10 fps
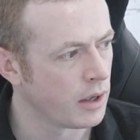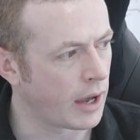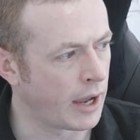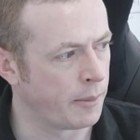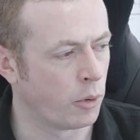
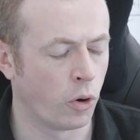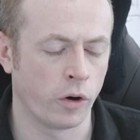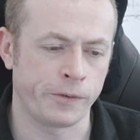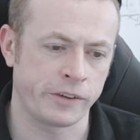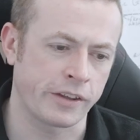um or
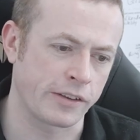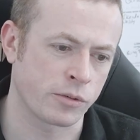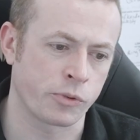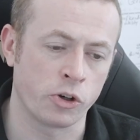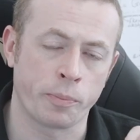if you set
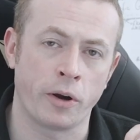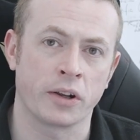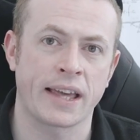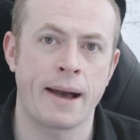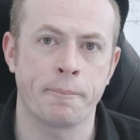something up on
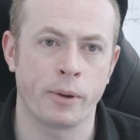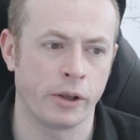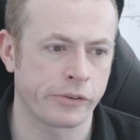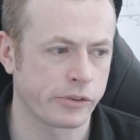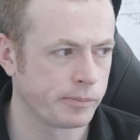
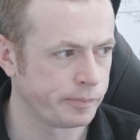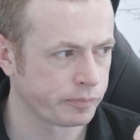campus